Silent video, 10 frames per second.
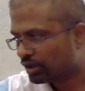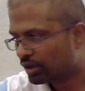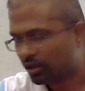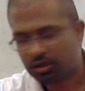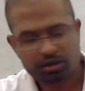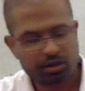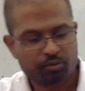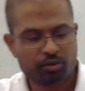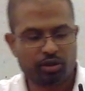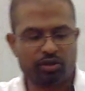
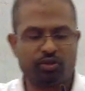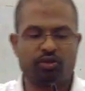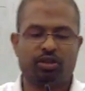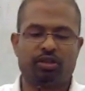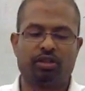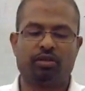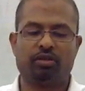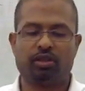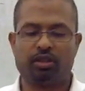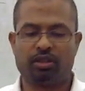This is just an
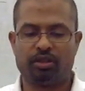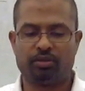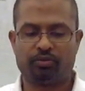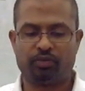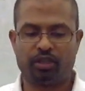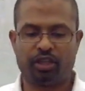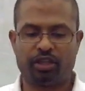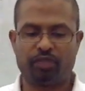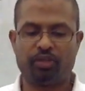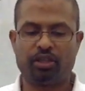
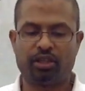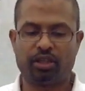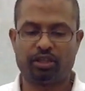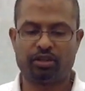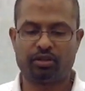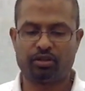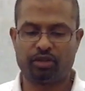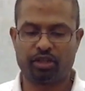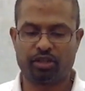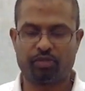XP connector or
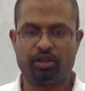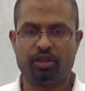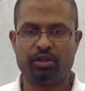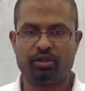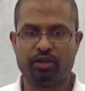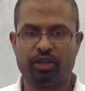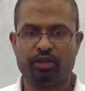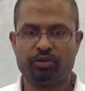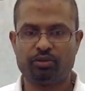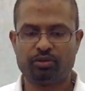an XP
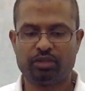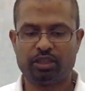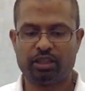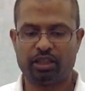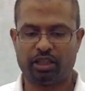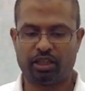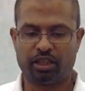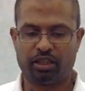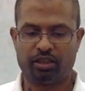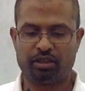radio,
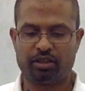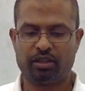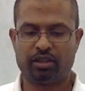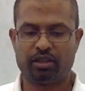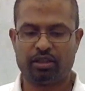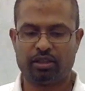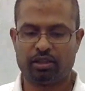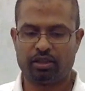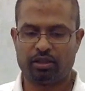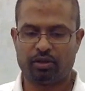and
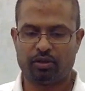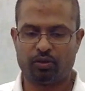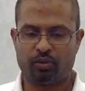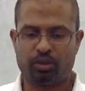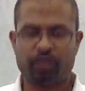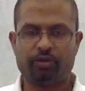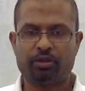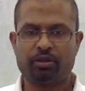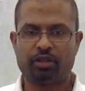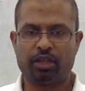
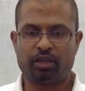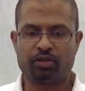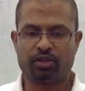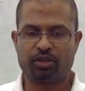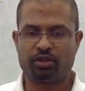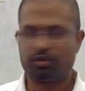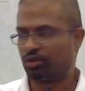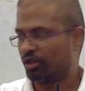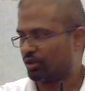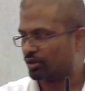whatever the ground station
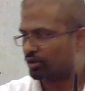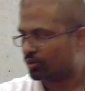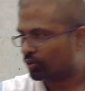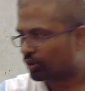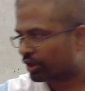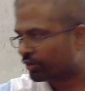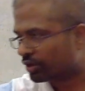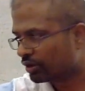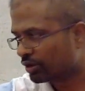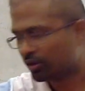sends, whatever
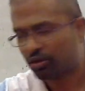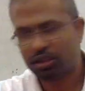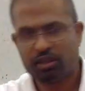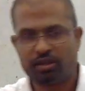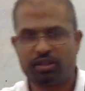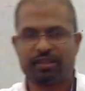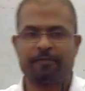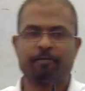this sends